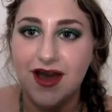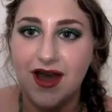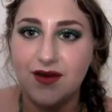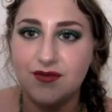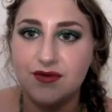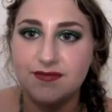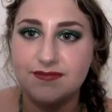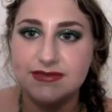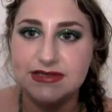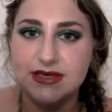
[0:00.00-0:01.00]
I will
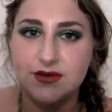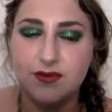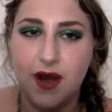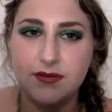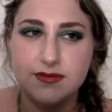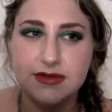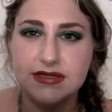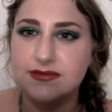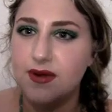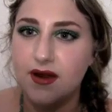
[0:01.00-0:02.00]
see you probably
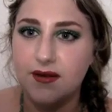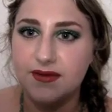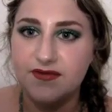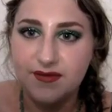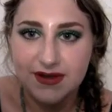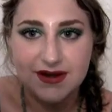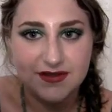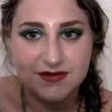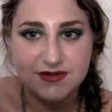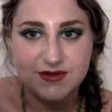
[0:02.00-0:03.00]
tomorrow. I'll be filming
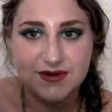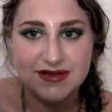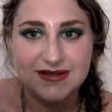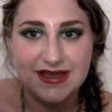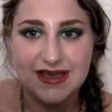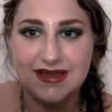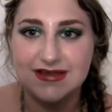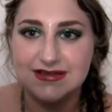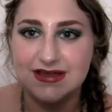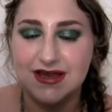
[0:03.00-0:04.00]
another tutorial,
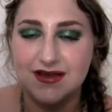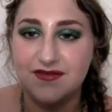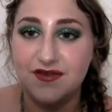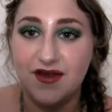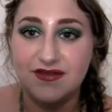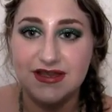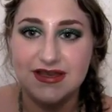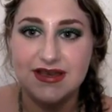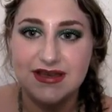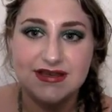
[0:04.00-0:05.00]
and if you have
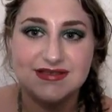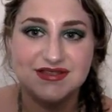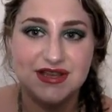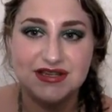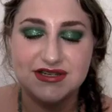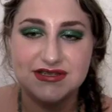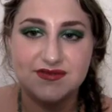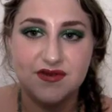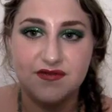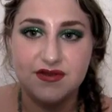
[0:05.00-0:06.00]
any suggestions
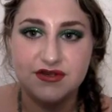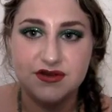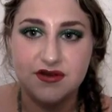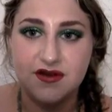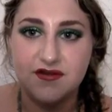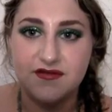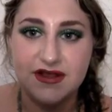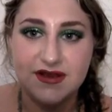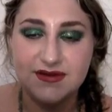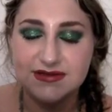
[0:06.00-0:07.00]
for future
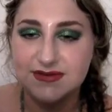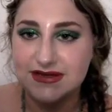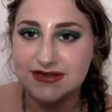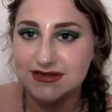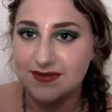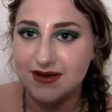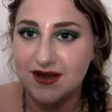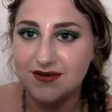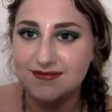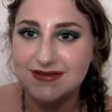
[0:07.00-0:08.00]
videos, please let me
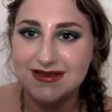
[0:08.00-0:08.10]
know.